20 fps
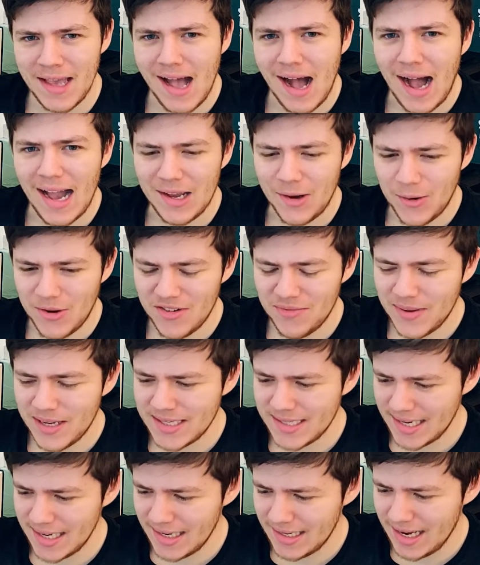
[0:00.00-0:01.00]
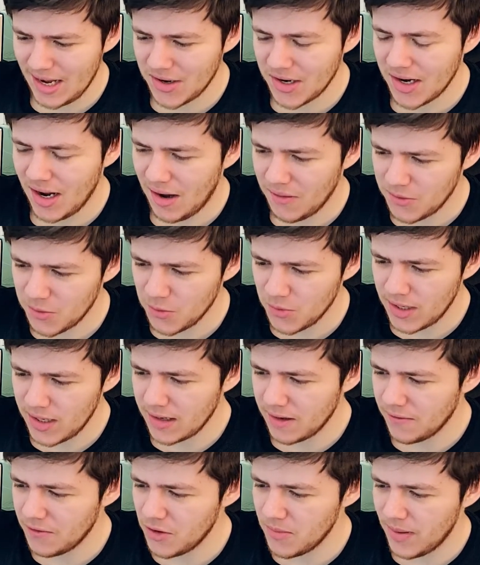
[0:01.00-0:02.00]
I could have been sitting down and after
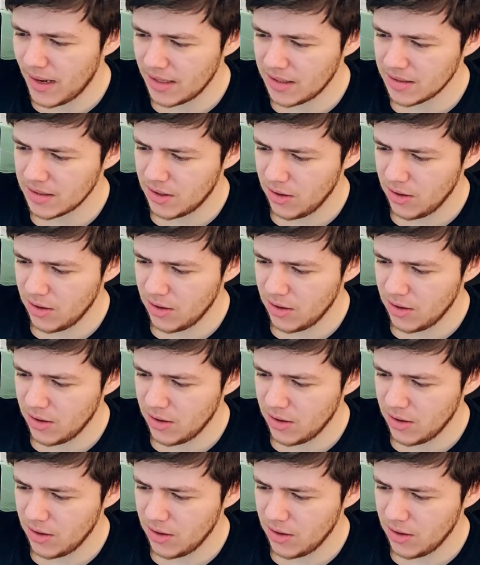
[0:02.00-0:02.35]
reading a few pages